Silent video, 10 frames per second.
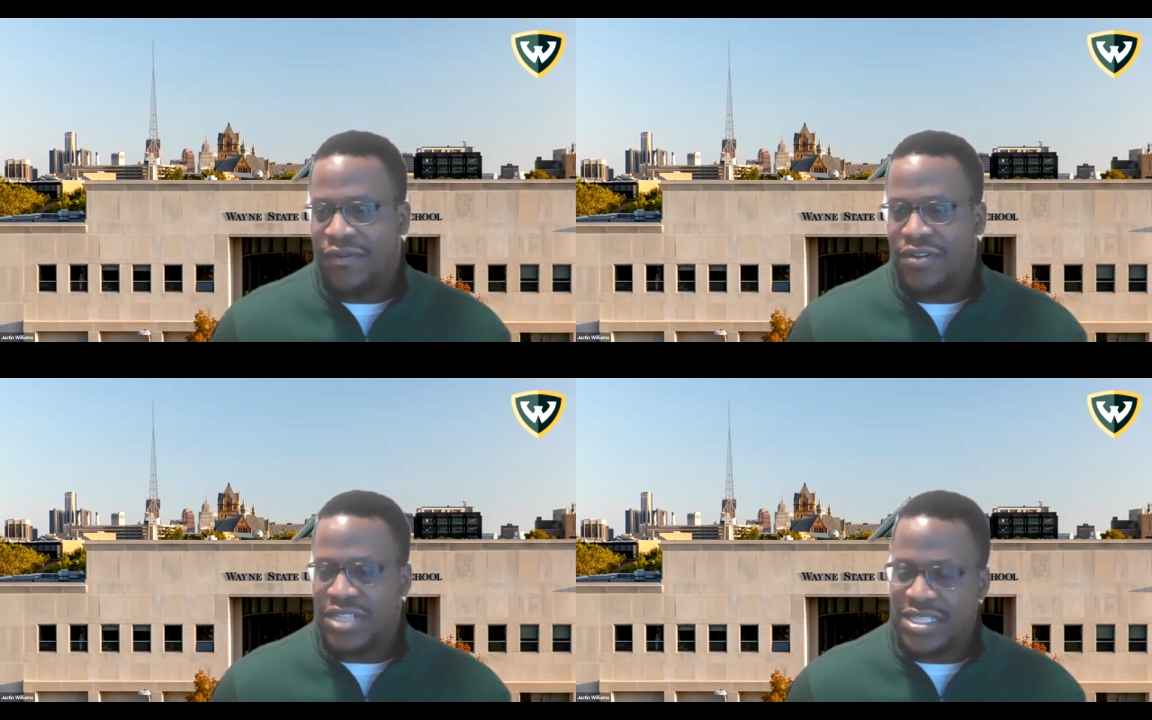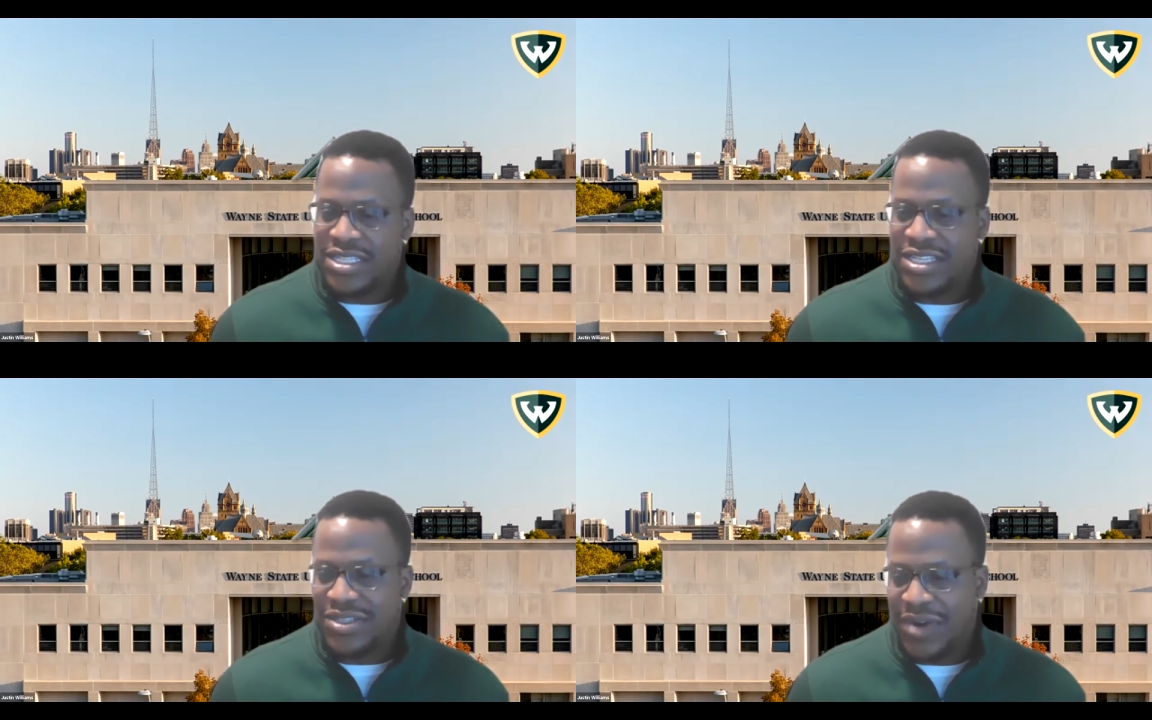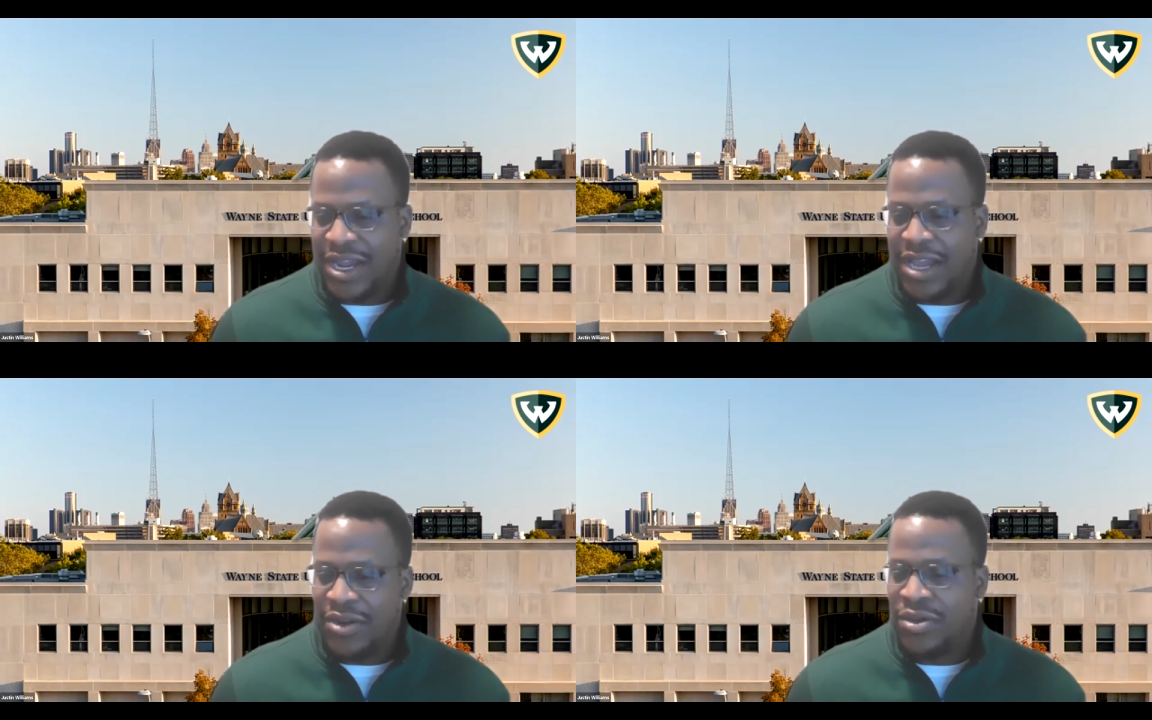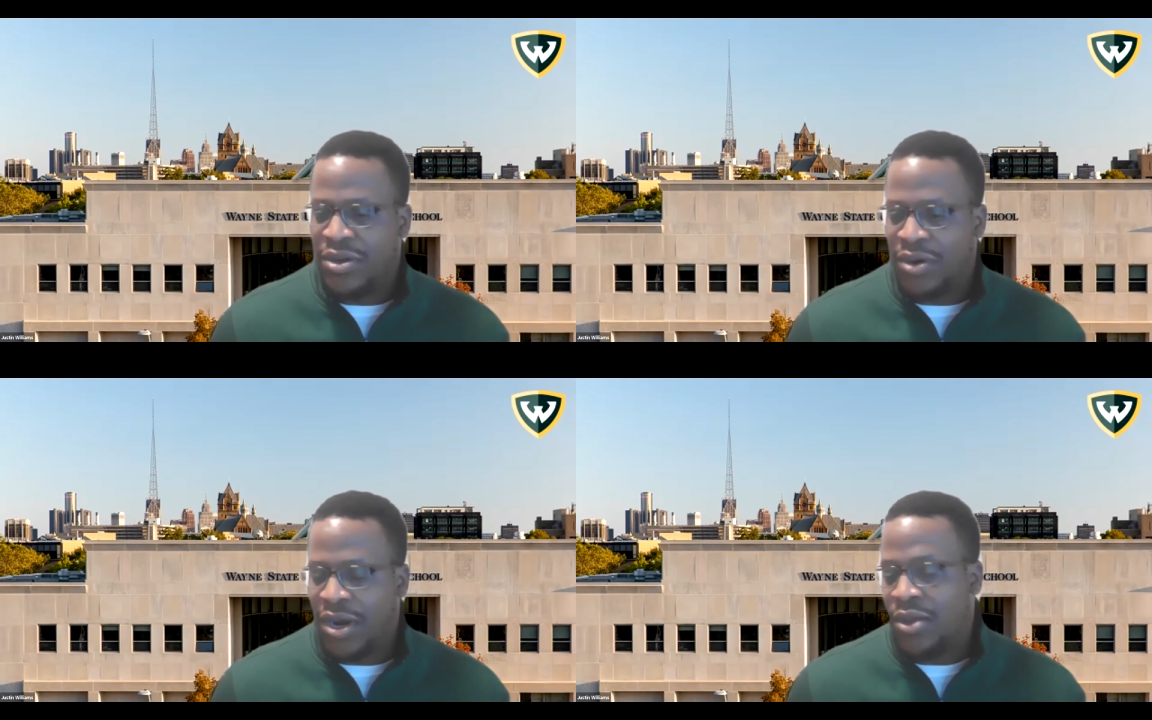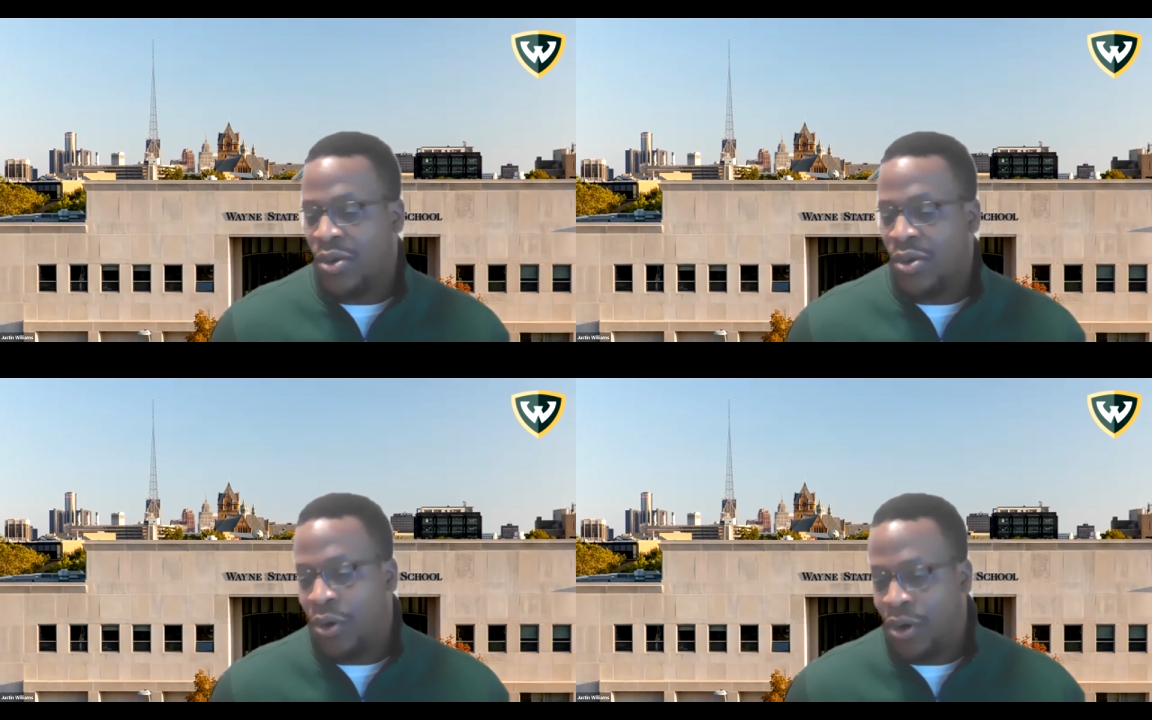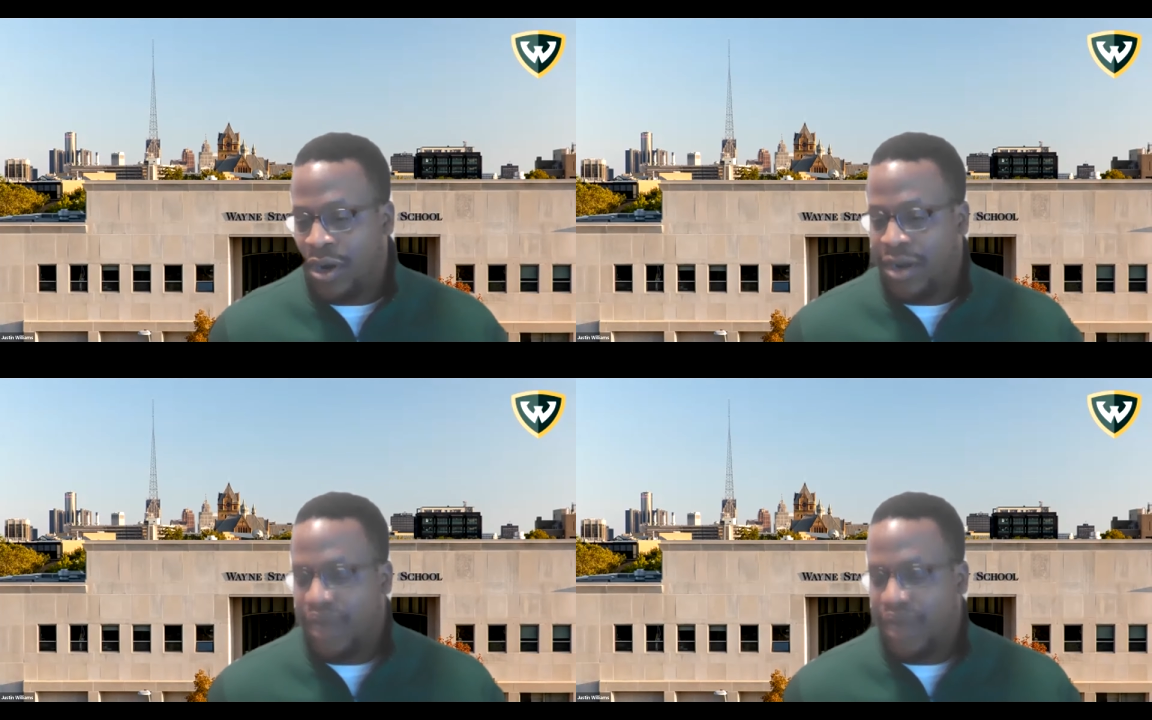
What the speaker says: for justice, right? Or